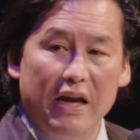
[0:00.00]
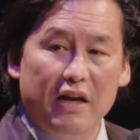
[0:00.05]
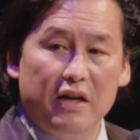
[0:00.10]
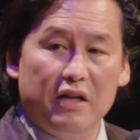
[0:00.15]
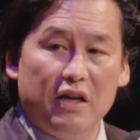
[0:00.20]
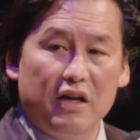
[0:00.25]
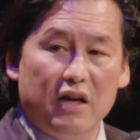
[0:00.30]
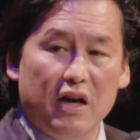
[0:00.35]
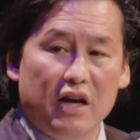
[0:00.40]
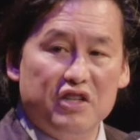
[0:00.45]

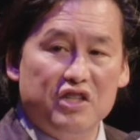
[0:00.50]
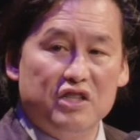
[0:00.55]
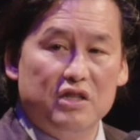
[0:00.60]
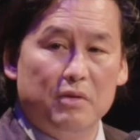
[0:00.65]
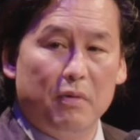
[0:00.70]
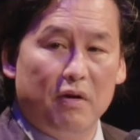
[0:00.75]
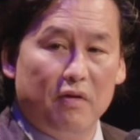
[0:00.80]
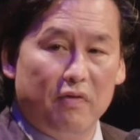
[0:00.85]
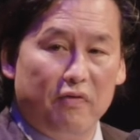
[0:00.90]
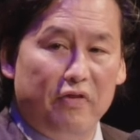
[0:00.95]
make the
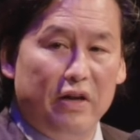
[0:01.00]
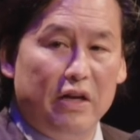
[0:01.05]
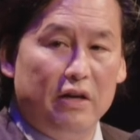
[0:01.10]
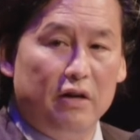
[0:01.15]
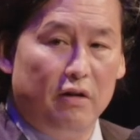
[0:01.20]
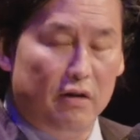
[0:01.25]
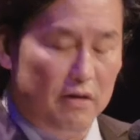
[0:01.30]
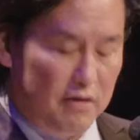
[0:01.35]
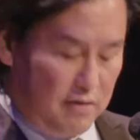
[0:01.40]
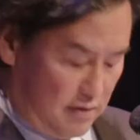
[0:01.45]
customer
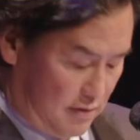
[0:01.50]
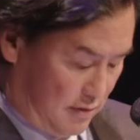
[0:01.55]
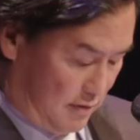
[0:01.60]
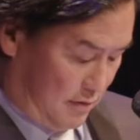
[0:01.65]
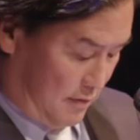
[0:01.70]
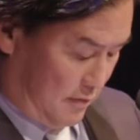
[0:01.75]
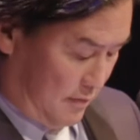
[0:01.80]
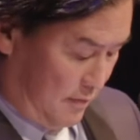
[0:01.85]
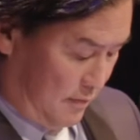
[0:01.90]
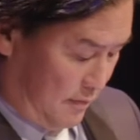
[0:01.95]
feel.
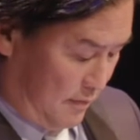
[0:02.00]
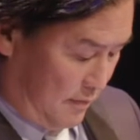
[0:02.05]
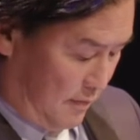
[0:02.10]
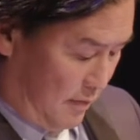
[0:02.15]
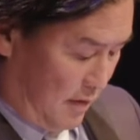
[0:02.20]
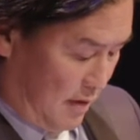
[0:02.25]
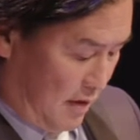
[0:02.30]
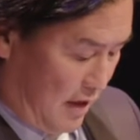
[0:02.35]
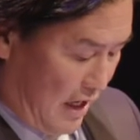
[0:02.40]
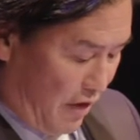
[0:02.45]

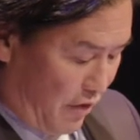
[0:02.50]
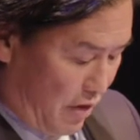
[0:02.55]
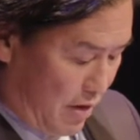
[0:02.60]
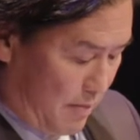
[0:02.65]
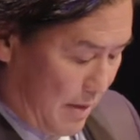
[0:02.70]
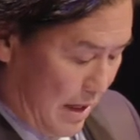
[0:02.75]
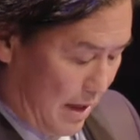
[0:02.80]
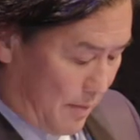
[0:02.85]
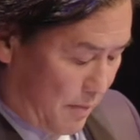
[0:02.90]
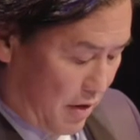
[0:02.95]
And
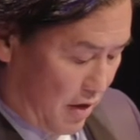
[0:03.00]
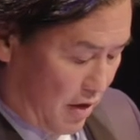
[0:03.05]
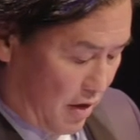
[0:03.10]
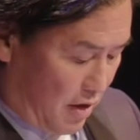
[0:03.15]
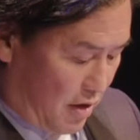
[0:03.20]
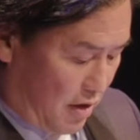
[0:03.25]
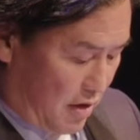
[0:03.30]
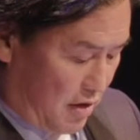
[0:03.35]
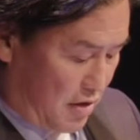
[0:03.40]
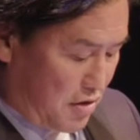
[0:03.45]

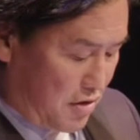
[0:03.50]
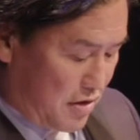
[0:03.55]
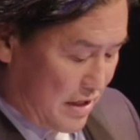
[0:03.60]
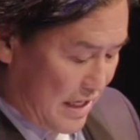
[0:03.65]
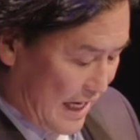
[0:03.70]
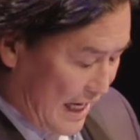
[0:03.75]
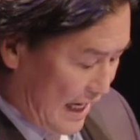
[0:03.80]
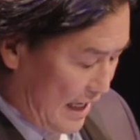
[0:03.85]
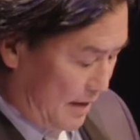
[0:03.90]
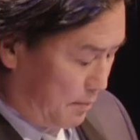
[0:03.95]
remember, you
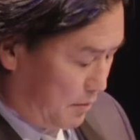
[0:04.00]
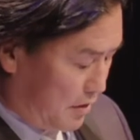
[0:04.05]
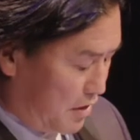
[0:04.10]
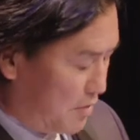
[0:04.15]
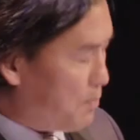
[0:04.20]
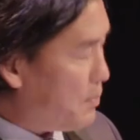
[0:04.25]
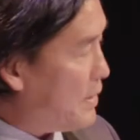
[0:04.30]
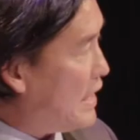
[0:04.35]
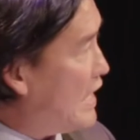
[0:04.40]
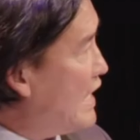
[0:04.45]
can't
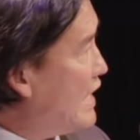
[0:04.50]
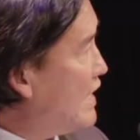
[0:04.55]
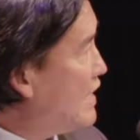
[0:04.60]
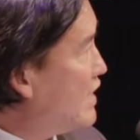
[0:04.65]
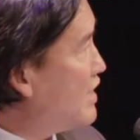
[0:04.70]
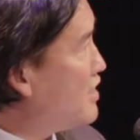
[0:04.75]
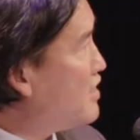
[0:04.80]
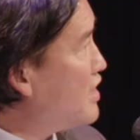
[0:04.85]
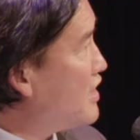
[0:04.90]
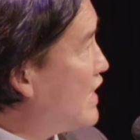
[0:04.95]
compete
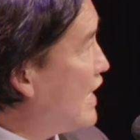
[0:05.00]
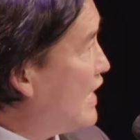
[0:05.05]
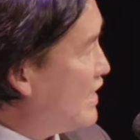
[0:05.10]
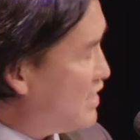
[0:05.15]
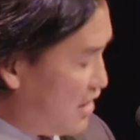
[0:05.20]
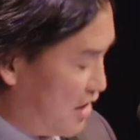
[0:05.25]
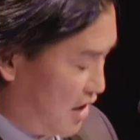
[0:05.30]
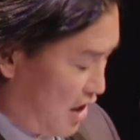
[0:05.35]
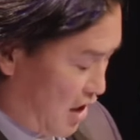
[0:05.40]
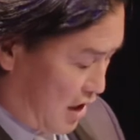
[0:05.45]
in
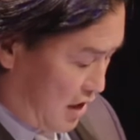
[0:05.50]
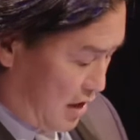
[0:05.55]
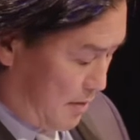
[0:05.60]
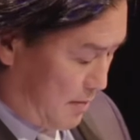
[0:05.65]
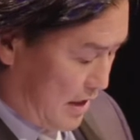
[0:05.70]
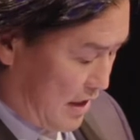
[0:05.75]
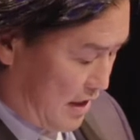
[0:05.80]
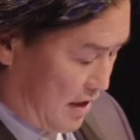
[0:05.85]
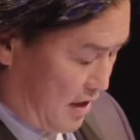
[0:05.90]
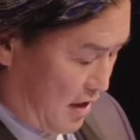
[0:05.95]
today's
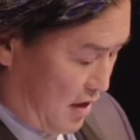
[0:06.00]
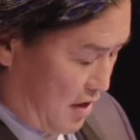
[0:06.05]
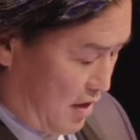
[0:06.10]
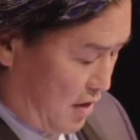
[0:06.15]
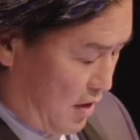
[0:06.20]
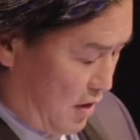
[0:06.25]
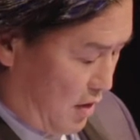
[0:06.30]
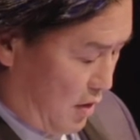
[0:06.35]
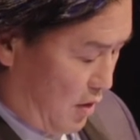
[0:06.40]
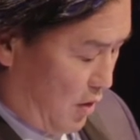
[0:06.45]
economy
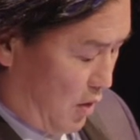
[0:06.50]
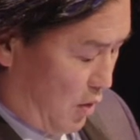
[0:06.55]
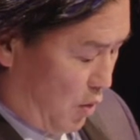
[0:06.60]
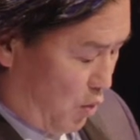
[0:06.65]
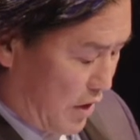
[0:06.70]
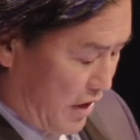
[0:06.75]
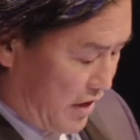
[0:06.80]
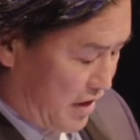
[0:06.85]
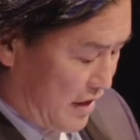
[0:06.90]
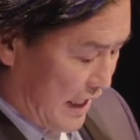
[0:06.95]

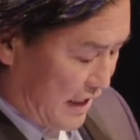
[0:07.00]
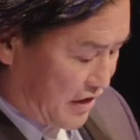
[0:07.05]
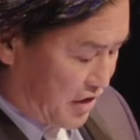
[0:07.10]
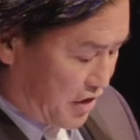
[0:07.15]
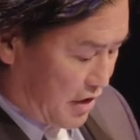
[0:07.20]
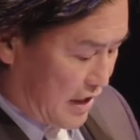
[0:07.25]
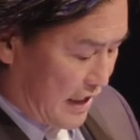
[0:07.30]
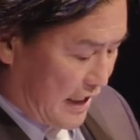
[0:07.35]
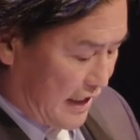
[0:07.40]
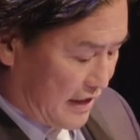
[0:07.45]
with
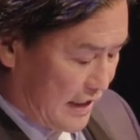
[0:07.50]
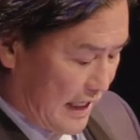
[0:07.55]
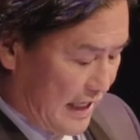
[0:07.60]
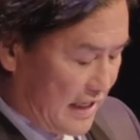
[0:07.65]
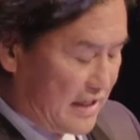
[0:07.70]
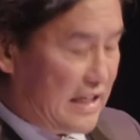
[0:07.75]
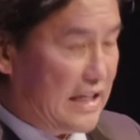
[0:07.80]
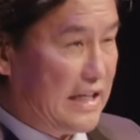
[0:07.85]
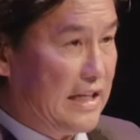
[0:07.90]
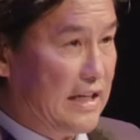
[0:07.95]
yesterday's
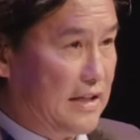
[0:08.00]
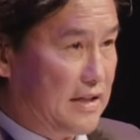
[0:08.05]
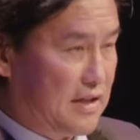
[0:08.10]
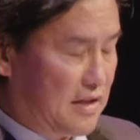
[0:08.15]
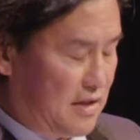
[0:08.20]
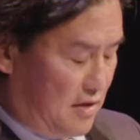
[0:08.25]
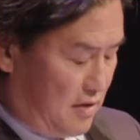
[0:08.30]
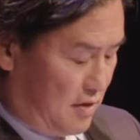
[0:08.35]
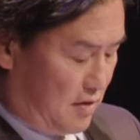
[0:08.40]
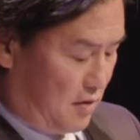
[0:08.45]

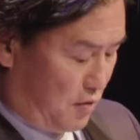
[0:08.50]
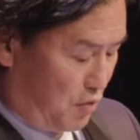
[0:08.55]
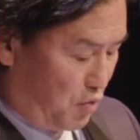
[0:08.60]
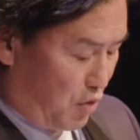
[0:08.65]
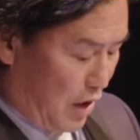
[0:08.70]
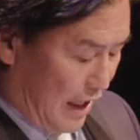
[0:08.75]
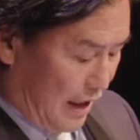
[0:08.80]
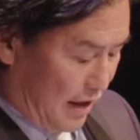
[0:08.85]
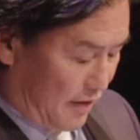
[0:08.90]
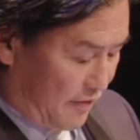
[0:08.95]
ideas.
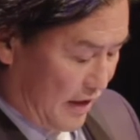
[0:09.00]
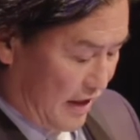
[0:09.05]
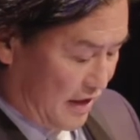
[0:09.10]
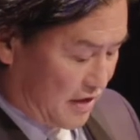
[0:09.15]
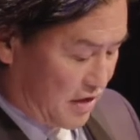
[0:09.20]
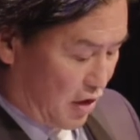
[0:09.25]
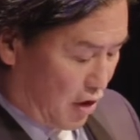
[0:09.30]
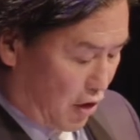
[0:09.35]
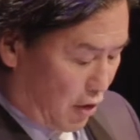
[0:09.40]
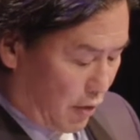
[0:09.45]

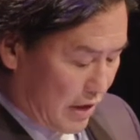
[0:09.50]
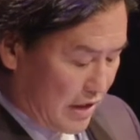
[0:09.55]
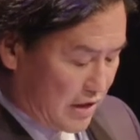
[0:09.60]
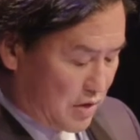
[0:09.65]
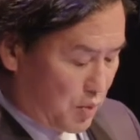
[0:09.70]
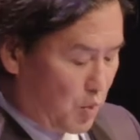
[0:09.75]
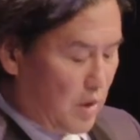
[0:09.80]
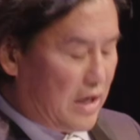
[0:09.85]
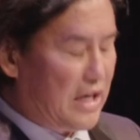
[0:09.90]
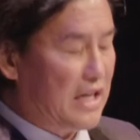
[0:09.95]
Relevance
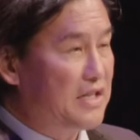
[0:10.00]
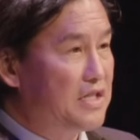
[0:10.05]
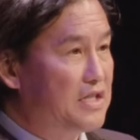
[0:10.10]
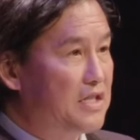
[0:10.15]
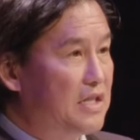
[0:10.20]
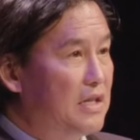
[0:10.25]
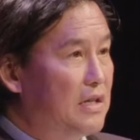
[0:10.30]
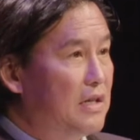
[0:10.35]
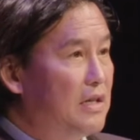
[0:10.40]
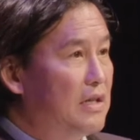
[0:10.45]
always
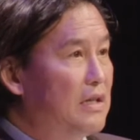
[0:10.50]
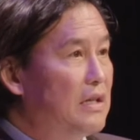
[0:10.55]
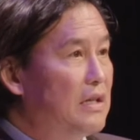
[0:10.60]
wins